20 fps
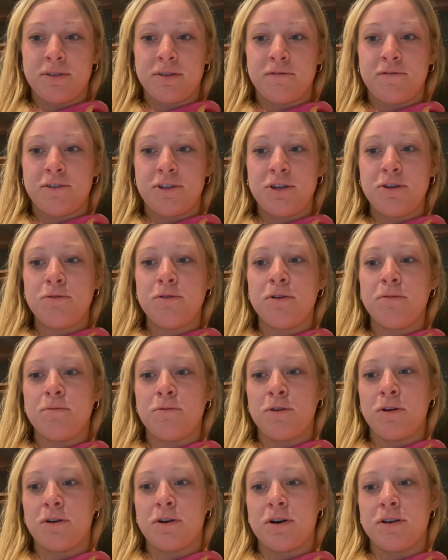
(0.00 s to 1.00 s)
of 2 or
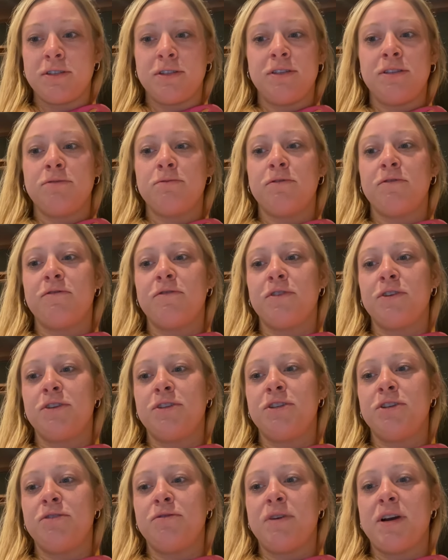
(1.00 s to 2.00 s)
more causes referred
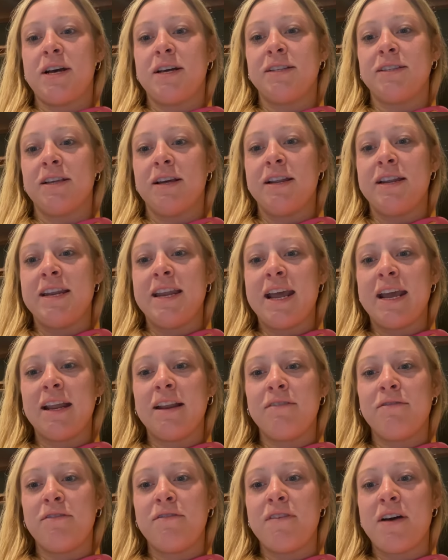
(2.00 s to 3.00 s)
to as a
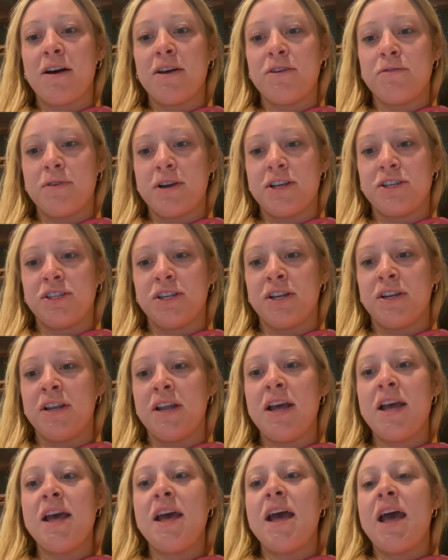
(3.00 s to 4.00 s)
negative evaluation
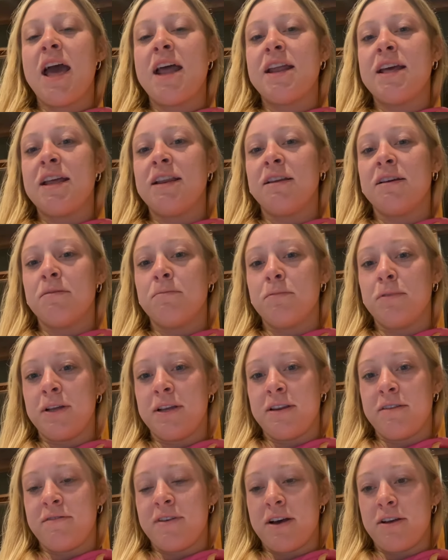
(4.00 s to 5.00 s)
and
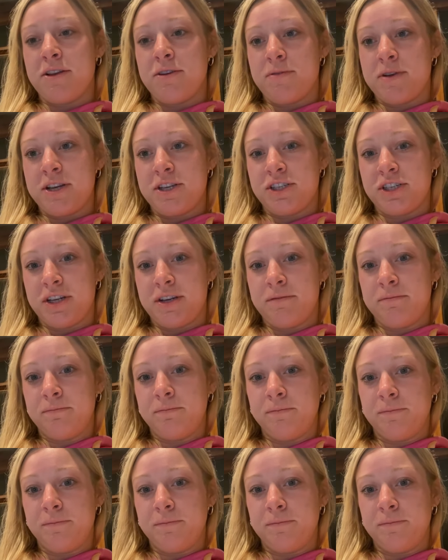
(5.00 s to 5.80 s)
incomplete evaluation.